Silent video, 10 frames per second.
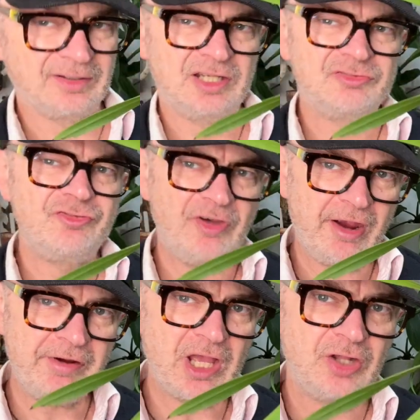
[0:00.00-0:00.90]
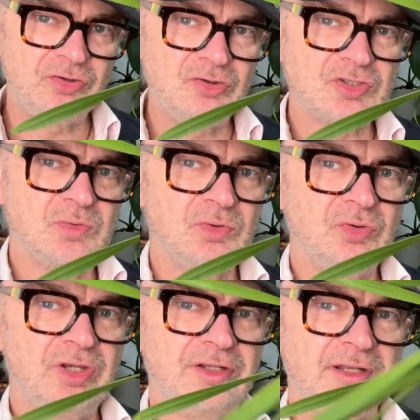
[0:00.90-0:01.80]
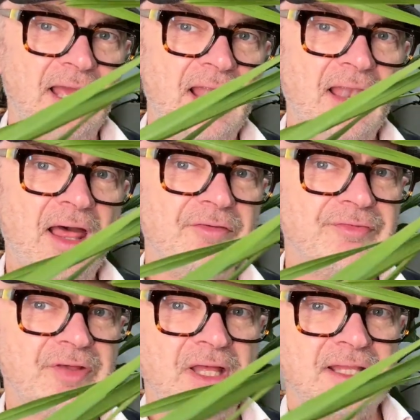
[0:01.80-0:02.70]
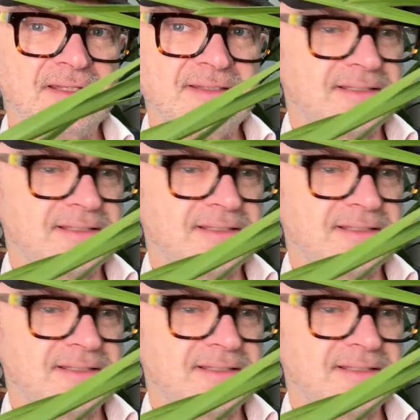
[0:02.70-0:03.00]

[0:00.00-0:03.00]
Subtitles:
and very unusual orchid, and I love these